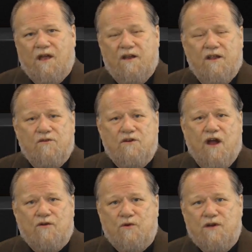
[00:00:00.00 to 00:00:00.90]
Another
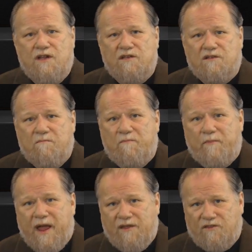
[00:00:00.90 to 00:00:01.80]
doctrine is
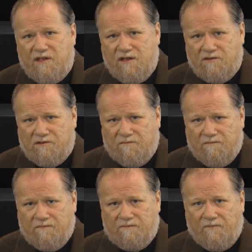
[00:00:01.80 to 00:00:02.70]
pantheism.
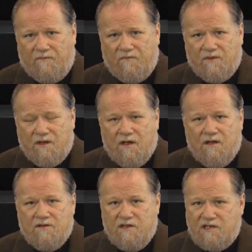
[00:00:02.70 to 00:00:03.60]

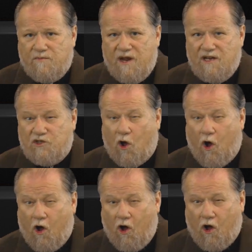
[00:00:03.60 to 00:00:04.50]
This means
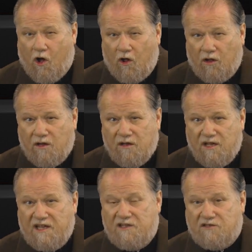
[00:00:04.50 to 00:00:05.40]
all
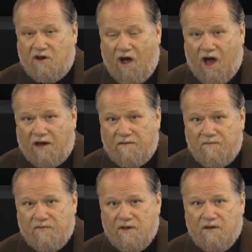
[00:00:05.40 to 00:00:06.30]
is God.
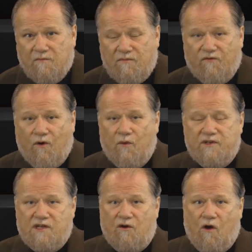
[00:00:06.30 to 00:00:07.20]
Before we
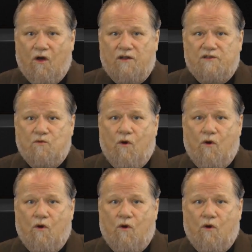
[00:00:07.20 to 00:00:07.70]
said all is